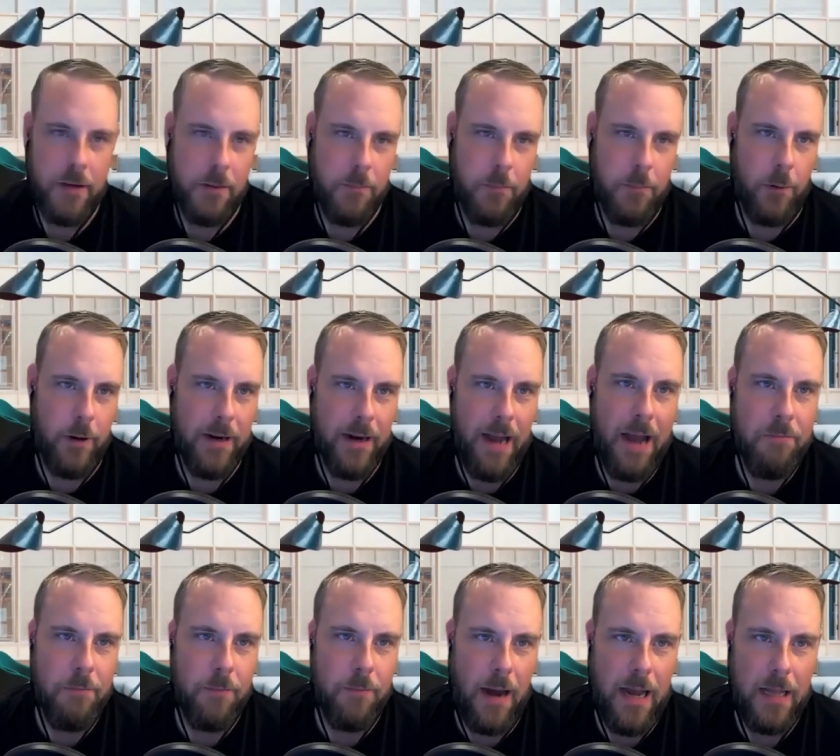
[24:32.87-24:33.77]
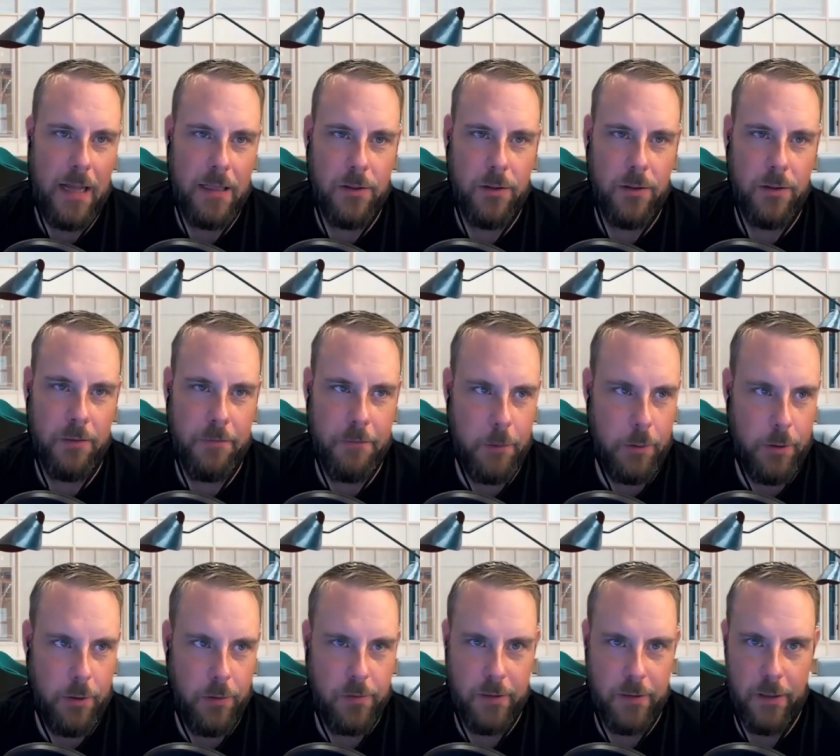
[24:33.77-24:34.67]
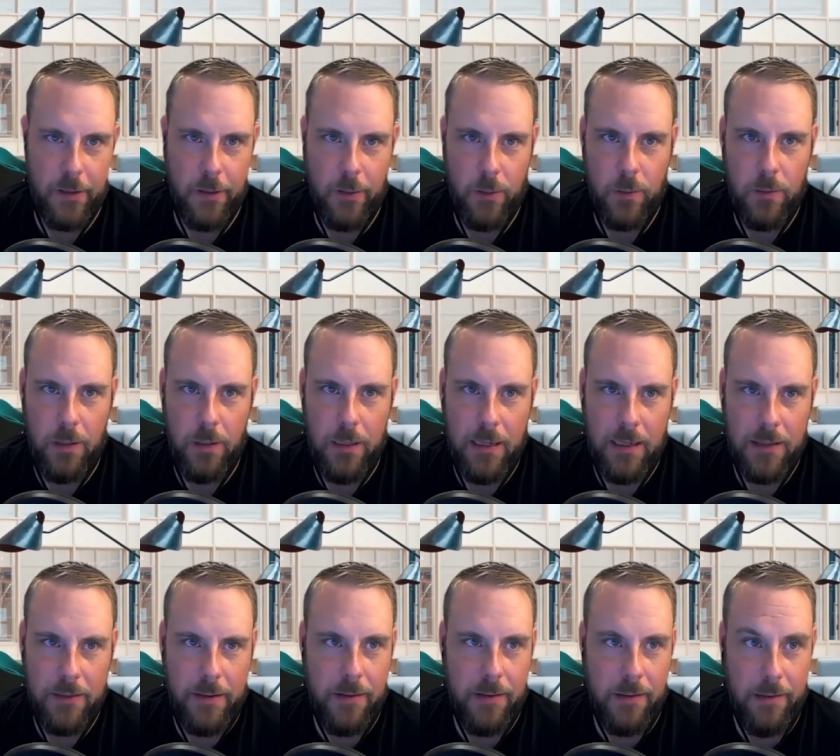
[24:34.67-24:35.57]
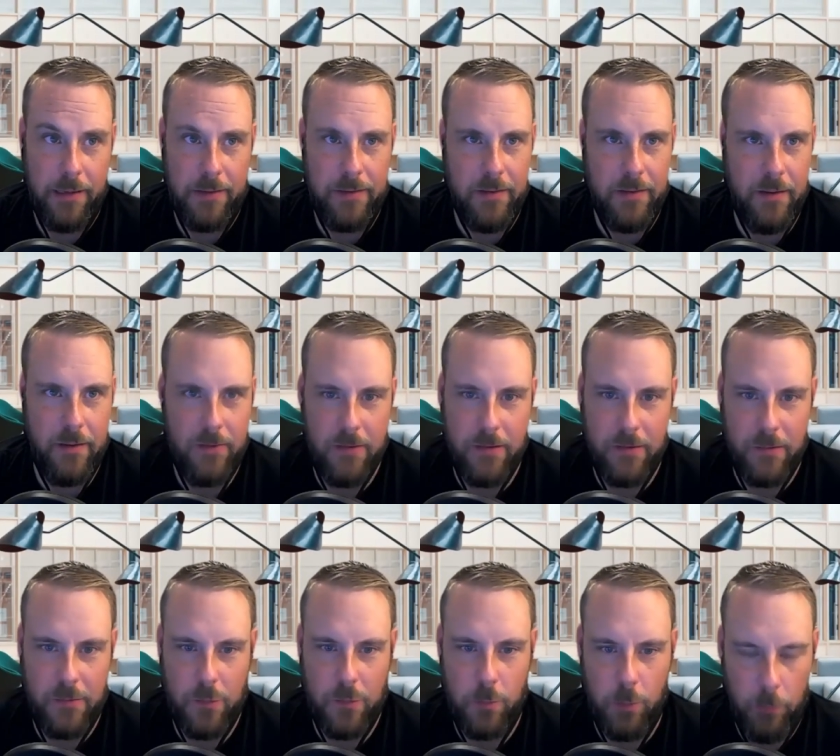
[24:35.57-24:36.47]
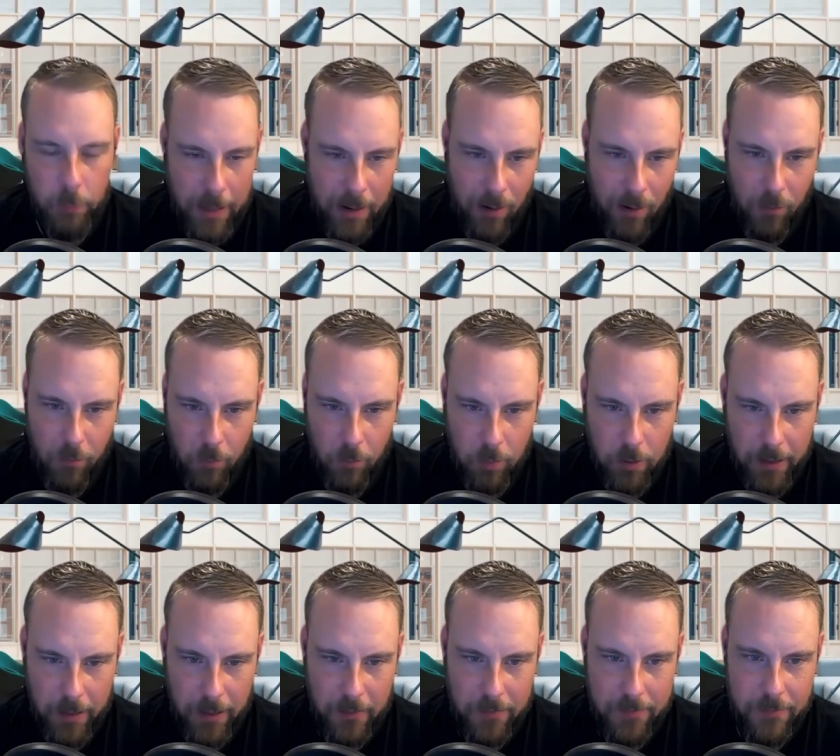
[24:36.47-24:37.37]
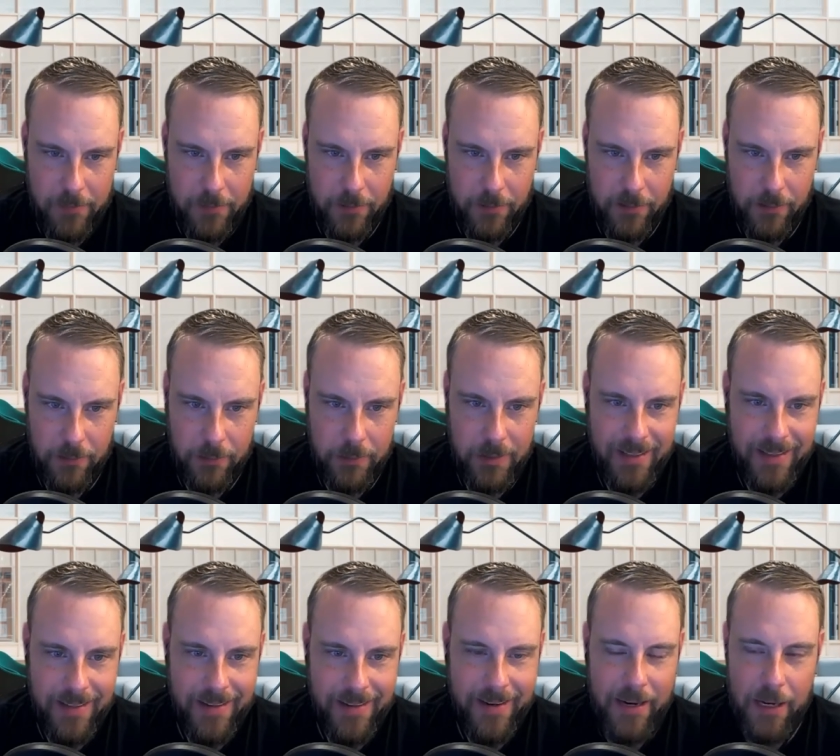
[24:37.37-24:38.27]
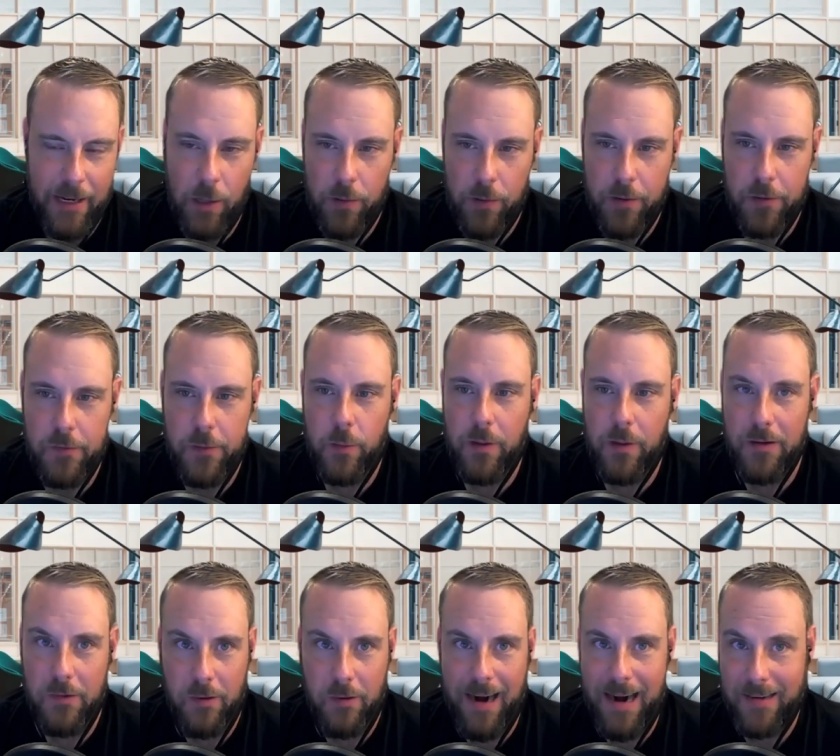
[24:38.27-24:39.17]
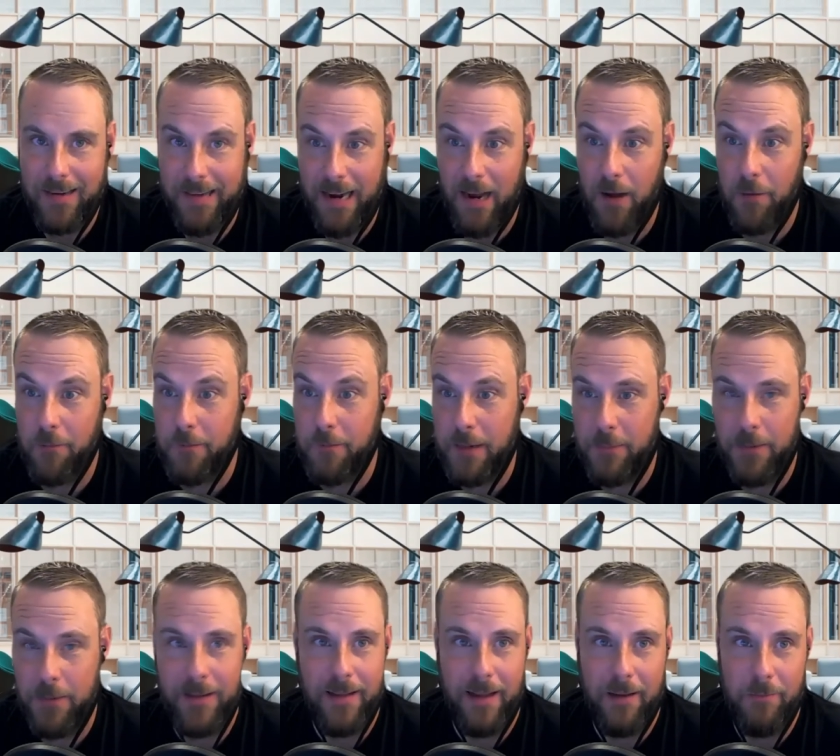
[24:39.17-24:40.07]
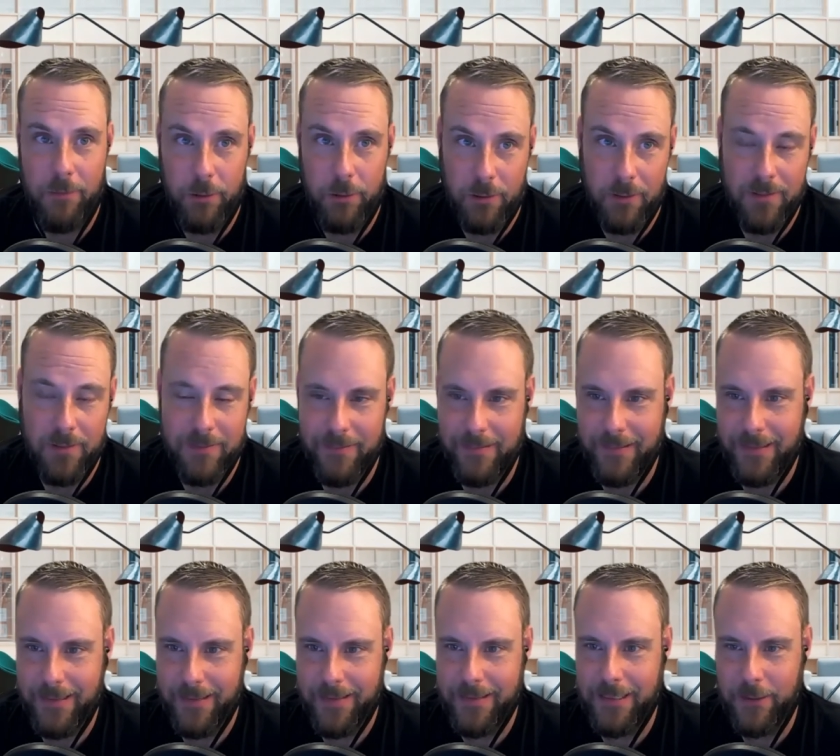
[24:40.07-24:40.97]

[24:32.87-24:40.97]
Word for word: a good point. I've I learned a few years ago uh, that LinkedIn is a super powerful place to, you know, because you can track down VP level, mm-hmm.